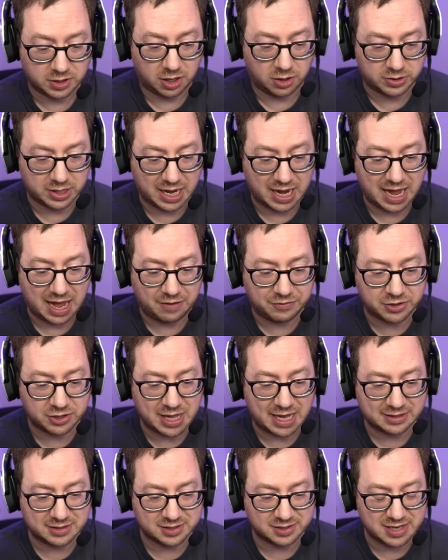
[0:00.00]
Okay, I have
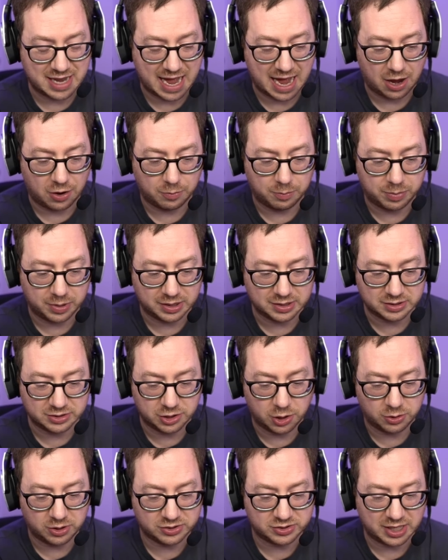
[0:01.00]
Galactus now, but
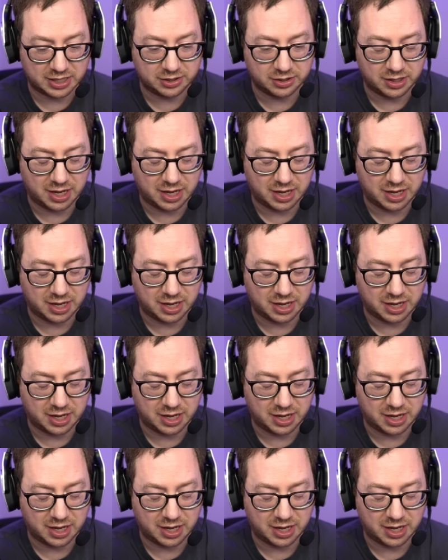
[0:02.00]
notice I,